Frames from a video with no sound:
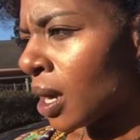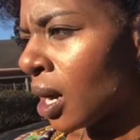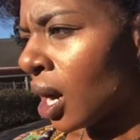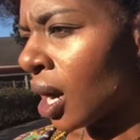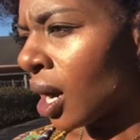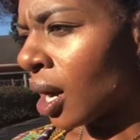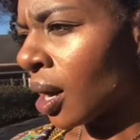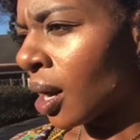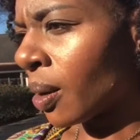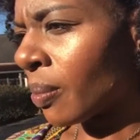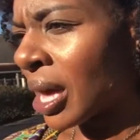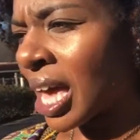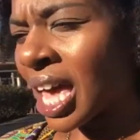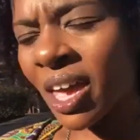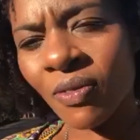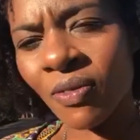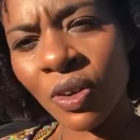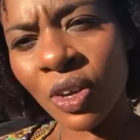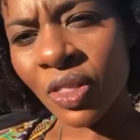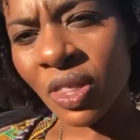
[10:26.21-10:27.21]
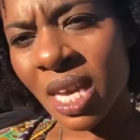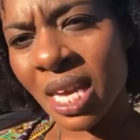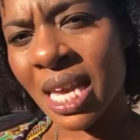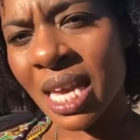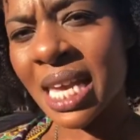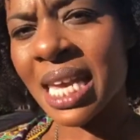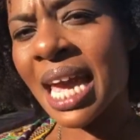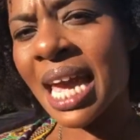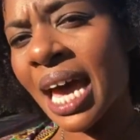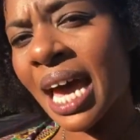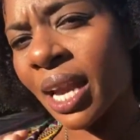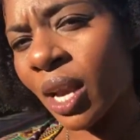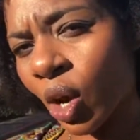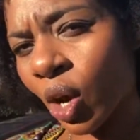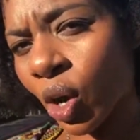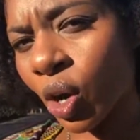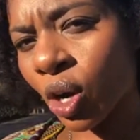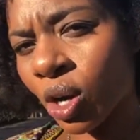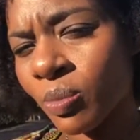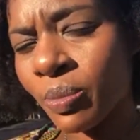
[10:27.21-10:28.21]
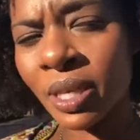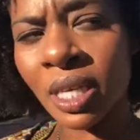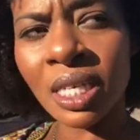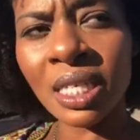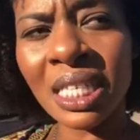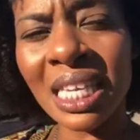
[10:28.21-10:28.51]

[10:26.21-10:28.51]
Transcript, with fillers: um, everything he had heard because